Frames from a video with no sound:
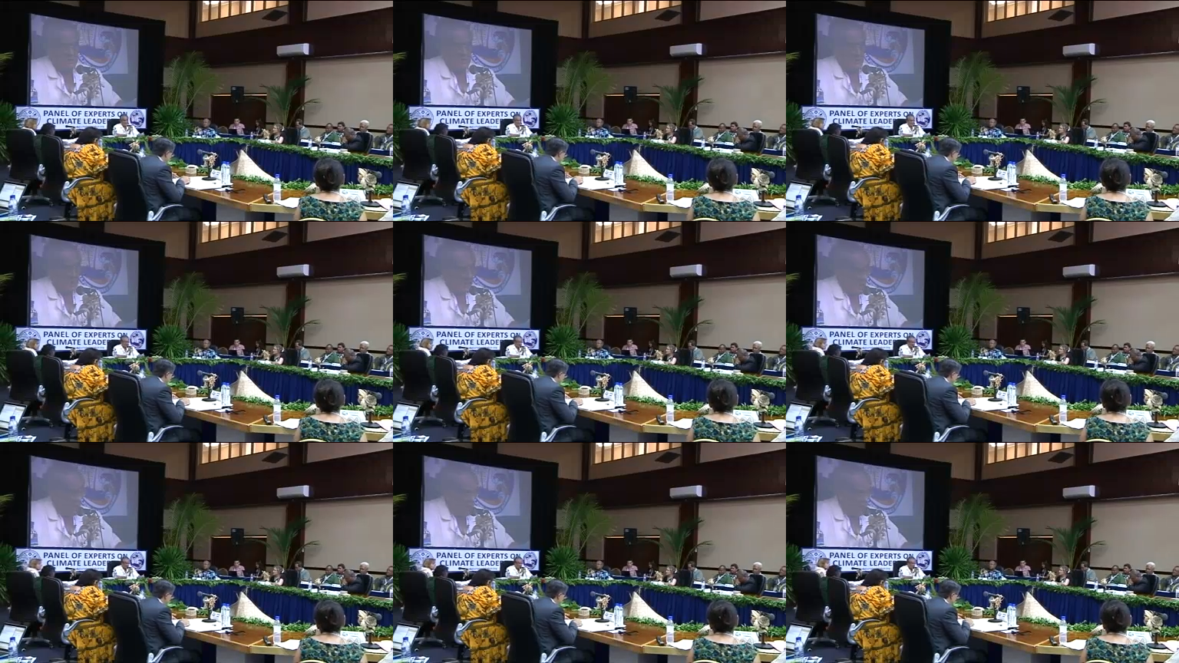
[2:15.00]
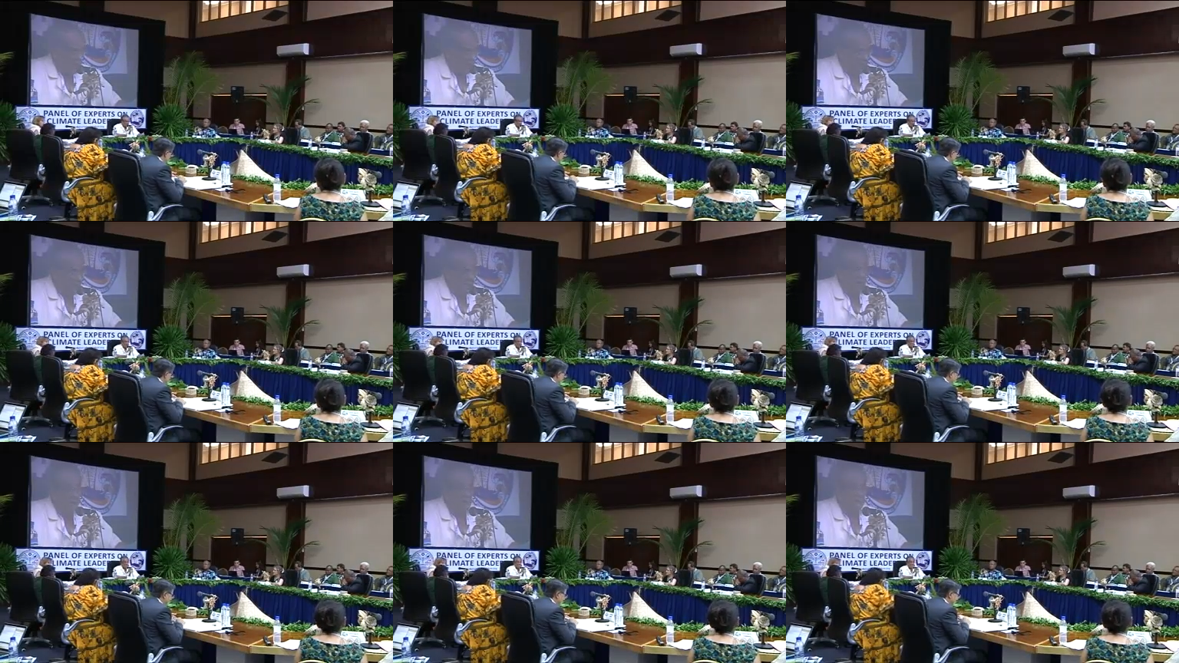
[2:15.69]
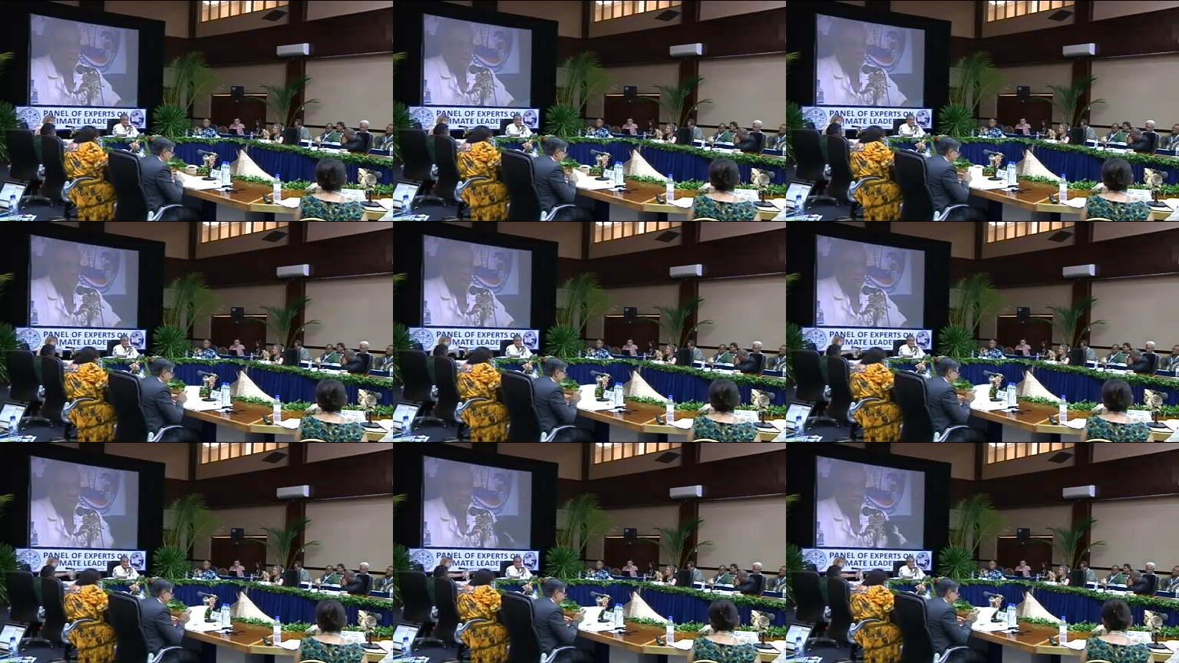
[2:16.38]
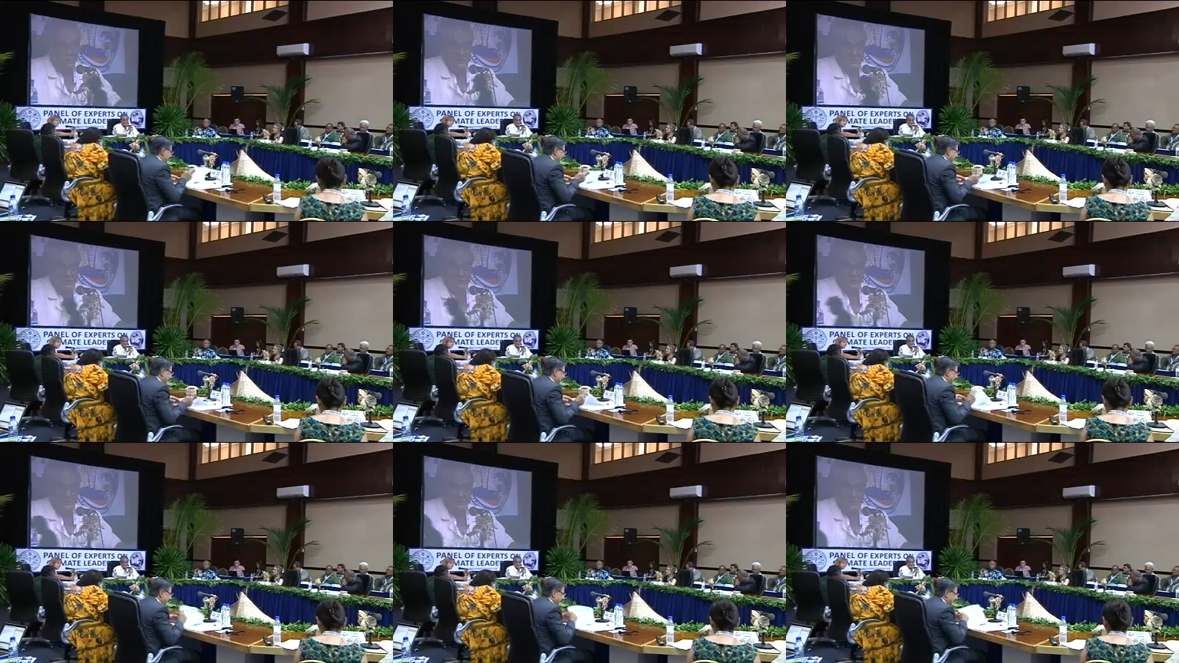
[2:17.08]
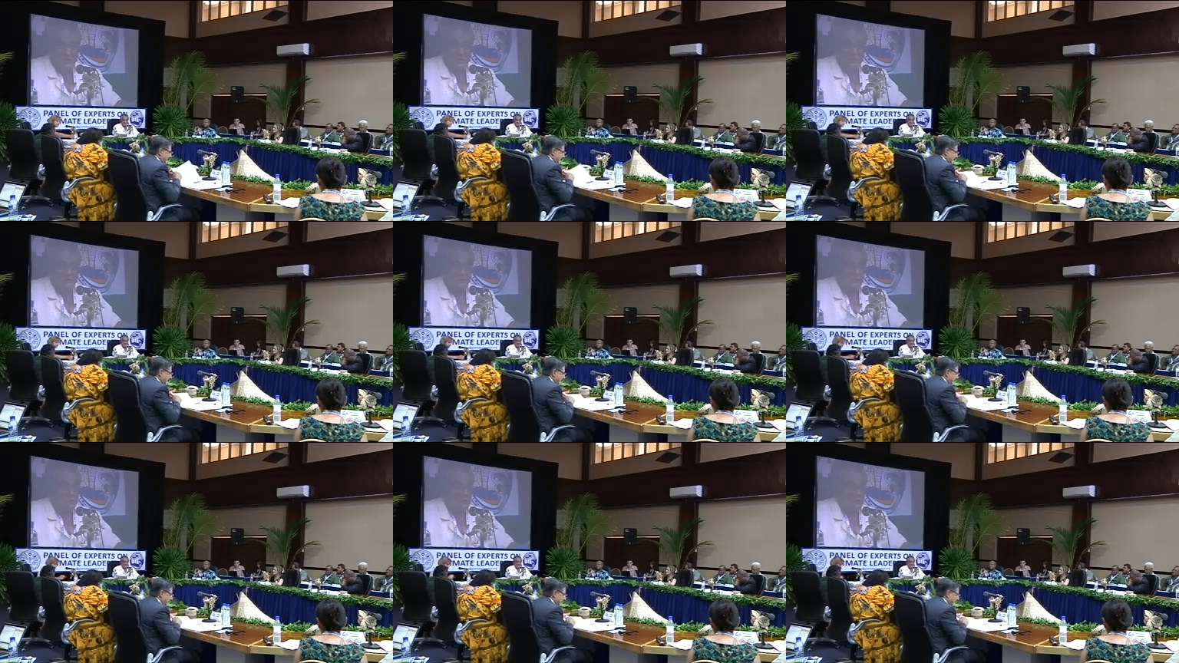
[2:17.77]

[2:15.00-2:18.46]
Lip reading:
(no speaker visible)